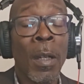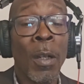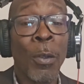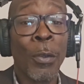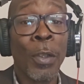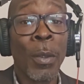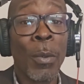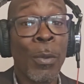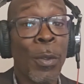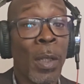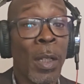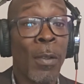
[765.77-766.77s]
Also,
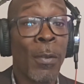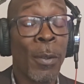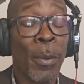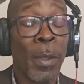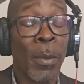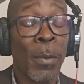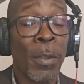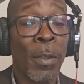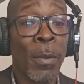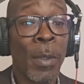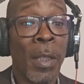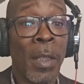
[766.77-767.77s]
you can also go
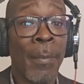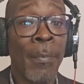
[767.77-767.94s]
to